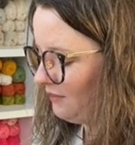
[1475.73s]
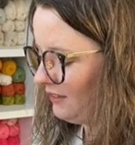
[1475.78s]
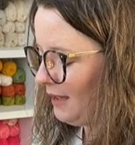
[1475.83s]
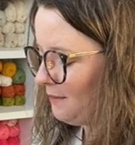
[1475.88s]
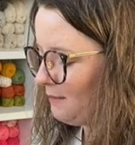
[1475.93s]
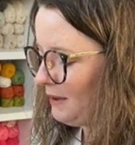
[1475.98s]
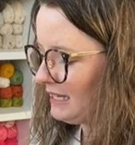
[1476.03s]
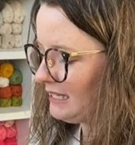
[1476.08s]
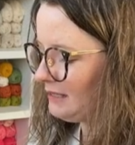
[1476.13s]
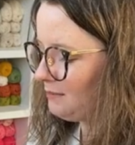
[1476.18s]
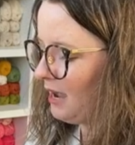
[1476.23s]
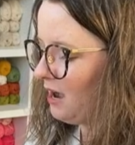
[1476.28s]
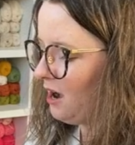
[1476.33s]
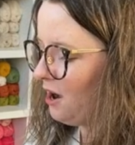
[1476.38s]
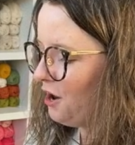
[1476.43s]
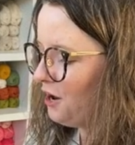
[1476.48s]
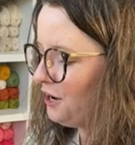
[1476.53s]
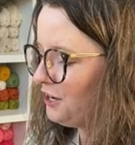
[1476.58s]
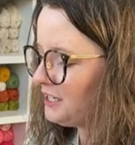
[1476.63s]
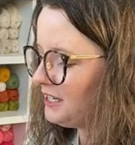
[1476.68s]
That makes my
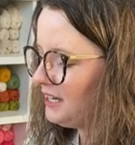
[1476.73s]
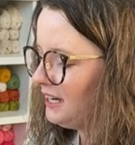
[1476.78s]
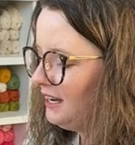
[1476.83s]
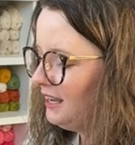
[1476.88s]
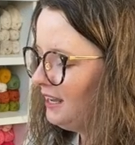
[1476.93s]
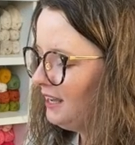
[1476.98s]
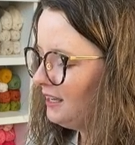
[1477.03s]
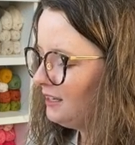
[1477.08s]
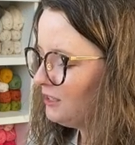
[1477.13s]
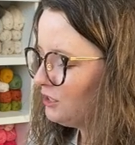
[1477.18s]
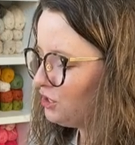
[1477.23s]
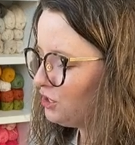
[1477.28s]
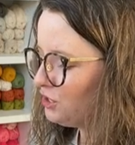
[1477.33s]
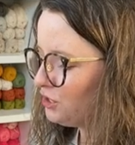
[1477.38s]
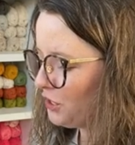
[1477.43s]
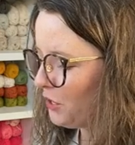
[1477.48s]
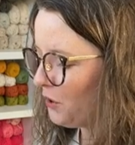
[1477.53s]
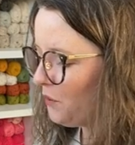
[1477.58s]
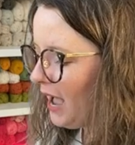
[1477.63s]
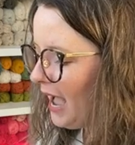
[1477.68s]
heart So